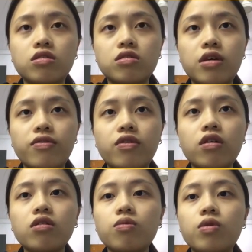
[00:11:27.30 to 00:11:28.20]

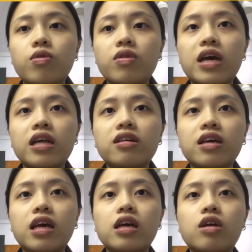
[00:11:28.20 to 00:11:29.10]
Therefore, we will get the
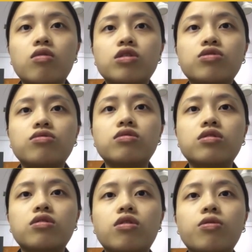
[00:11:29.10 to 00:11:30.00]
k equals to
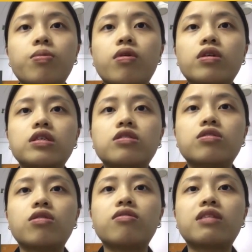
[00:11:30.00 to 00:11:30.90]

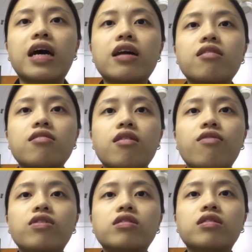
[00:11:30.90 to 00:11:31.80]

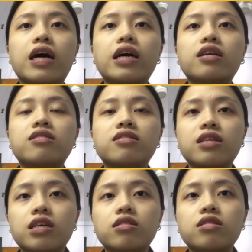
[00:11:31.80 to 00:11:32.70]

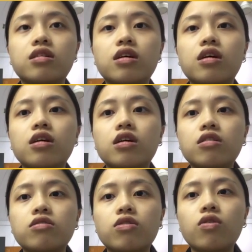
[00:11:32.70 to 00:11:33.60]
0.09796.
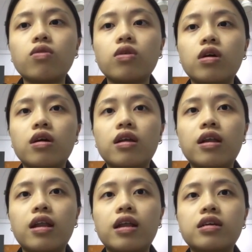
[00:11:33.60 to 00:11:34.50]
So
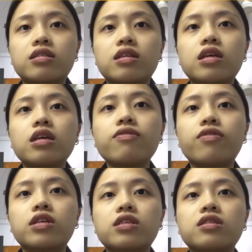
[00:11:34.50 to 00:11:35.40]
lastly, for
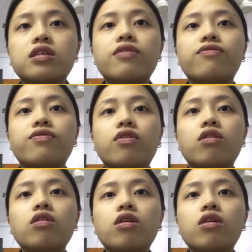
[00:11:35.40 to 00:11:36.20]
the step 4,